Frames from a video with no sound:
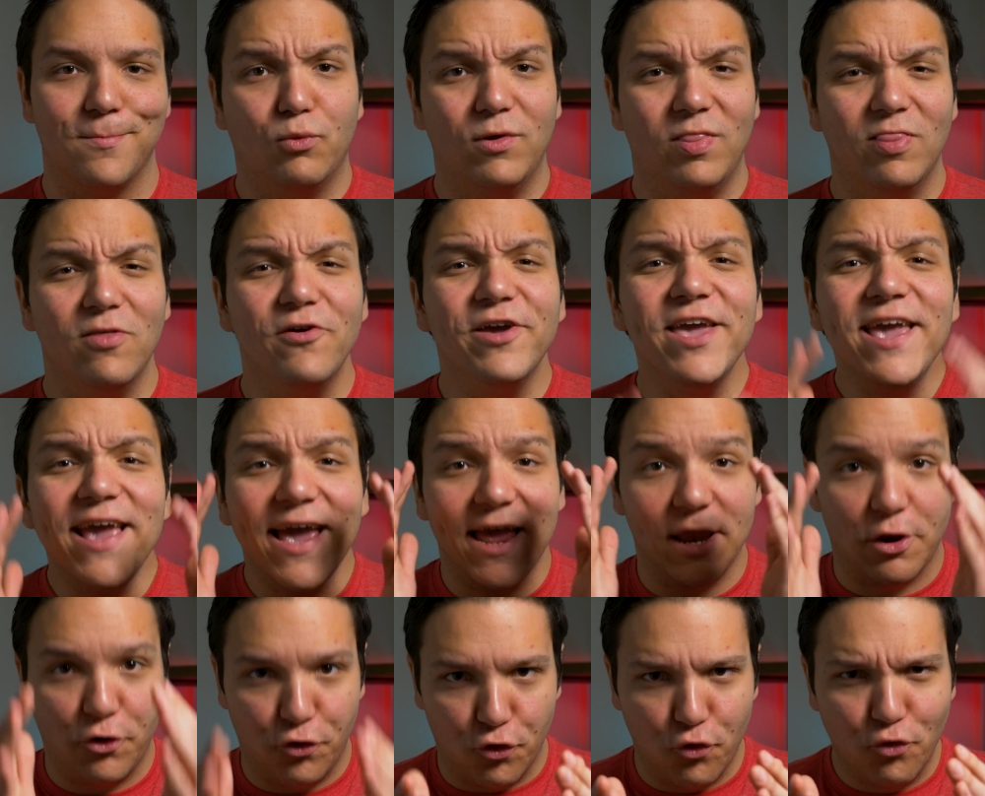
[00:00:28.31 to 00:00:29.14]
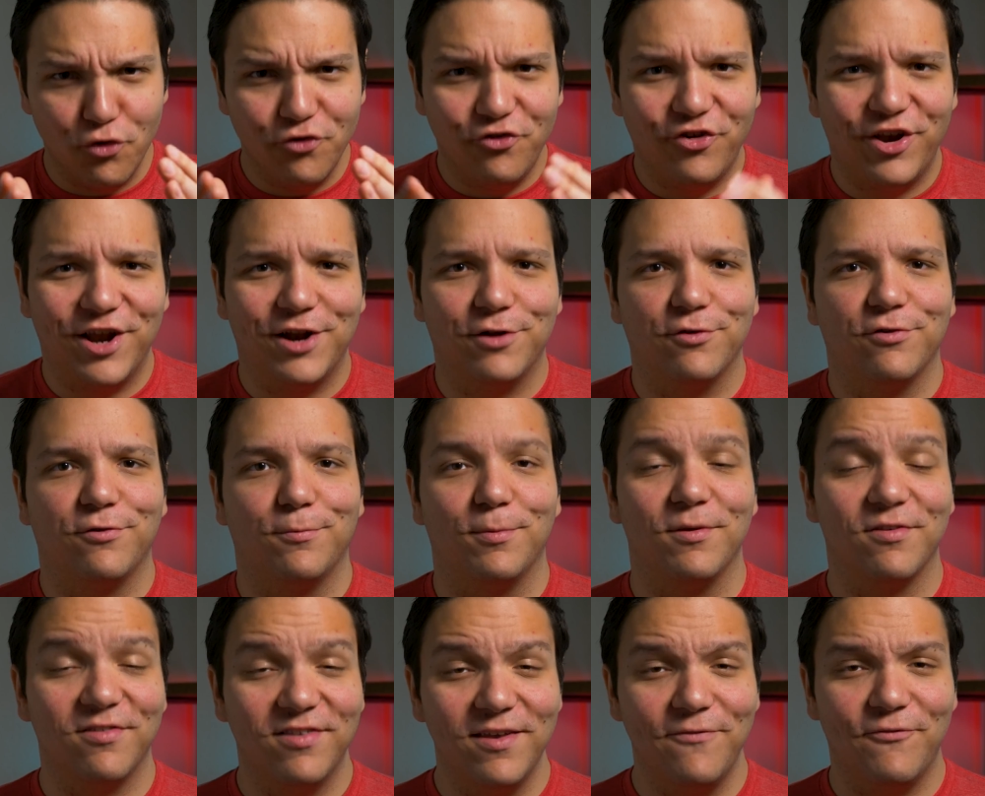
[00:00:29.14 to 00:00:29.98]
When looking at your channel
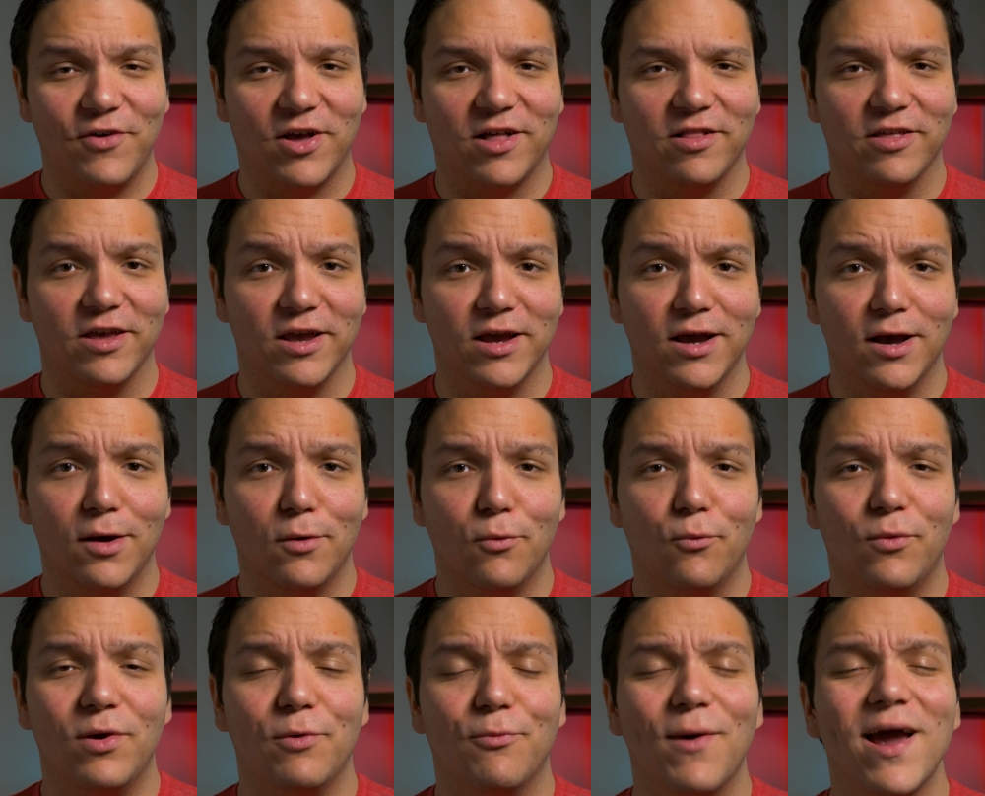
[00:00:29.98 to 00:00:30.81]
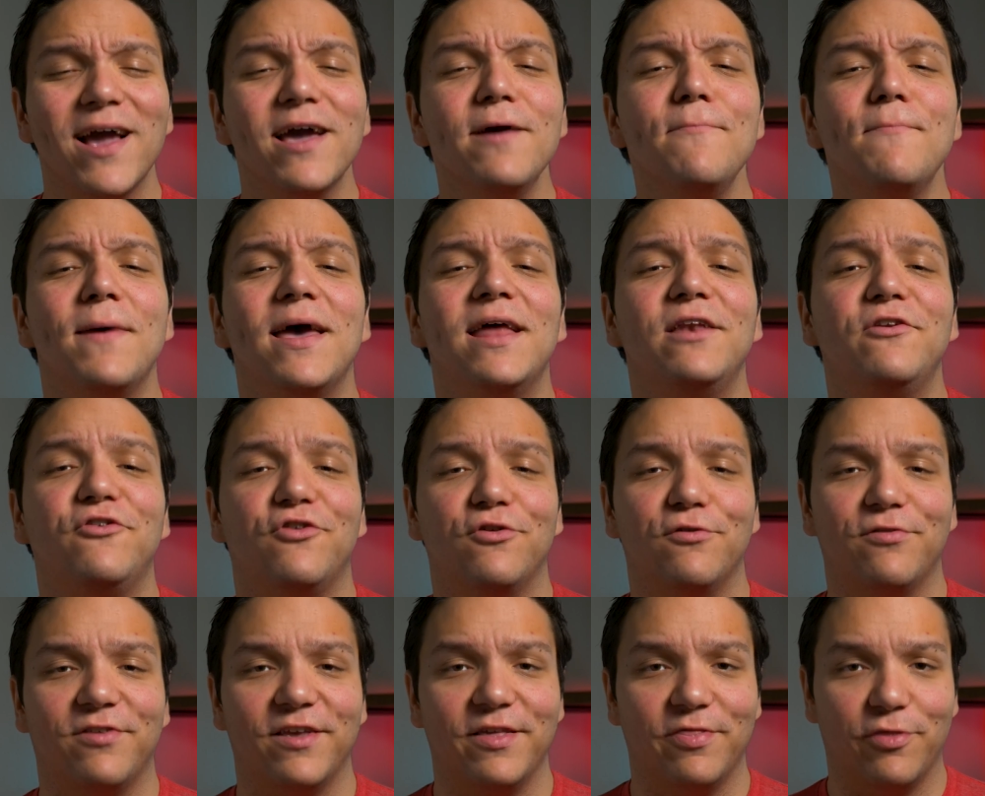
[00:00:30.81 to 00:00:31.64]
specifically, we recommend
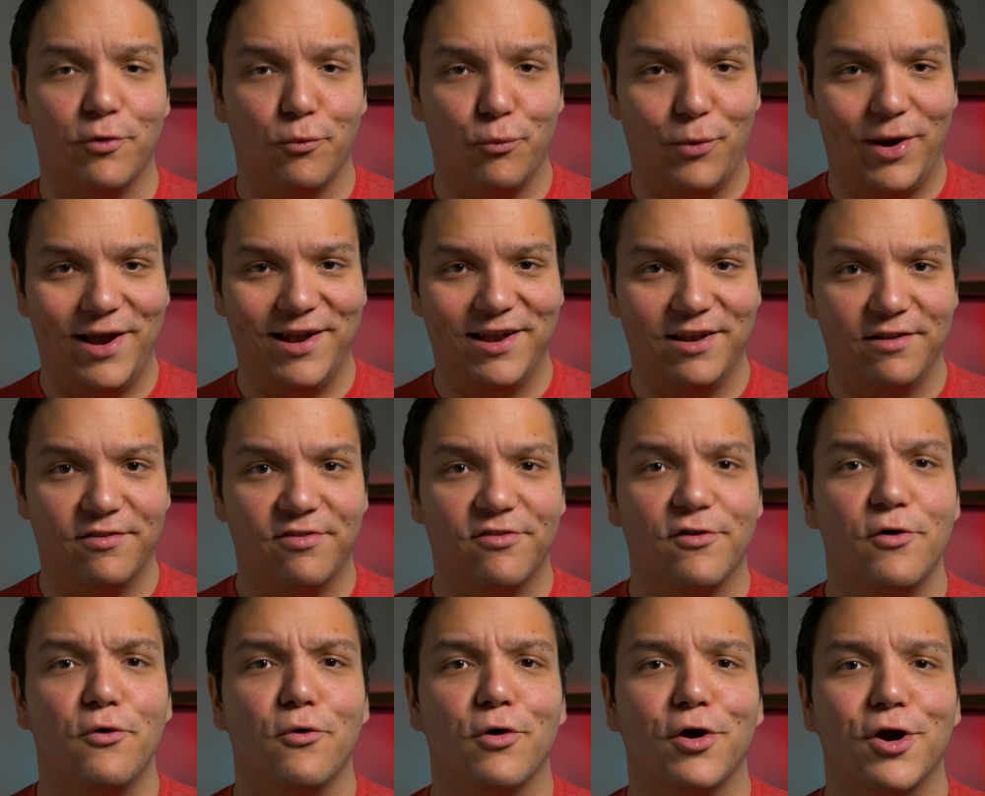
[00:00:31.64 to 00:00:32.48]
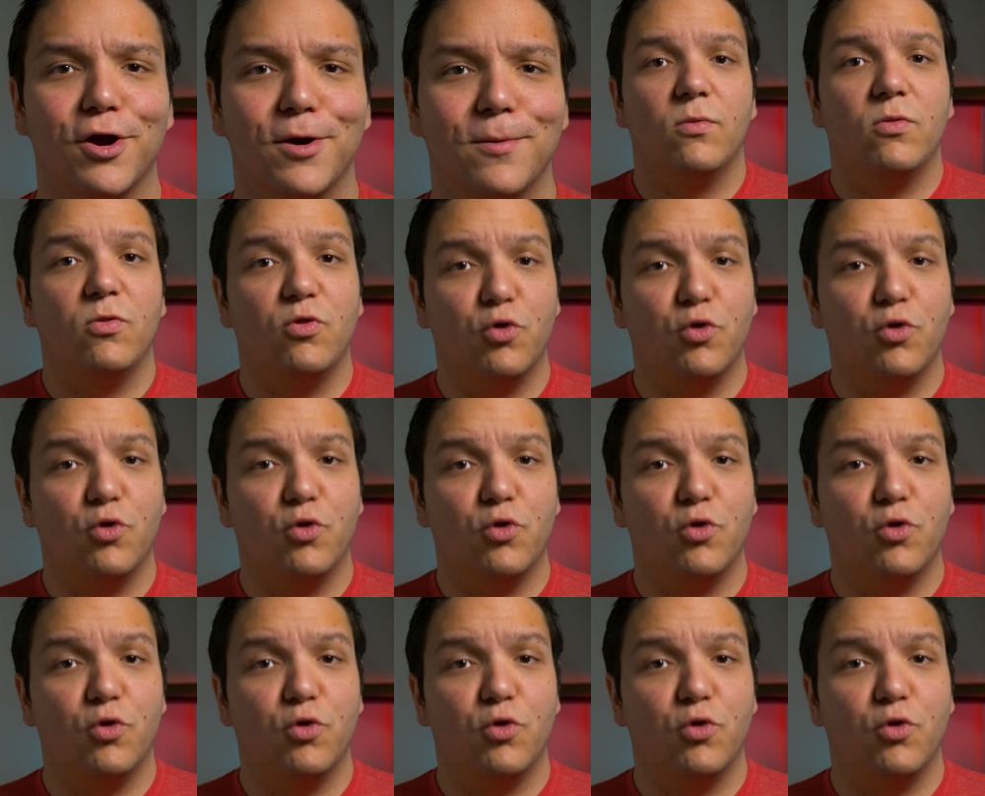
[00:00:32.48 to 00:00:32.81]
using the weighted score.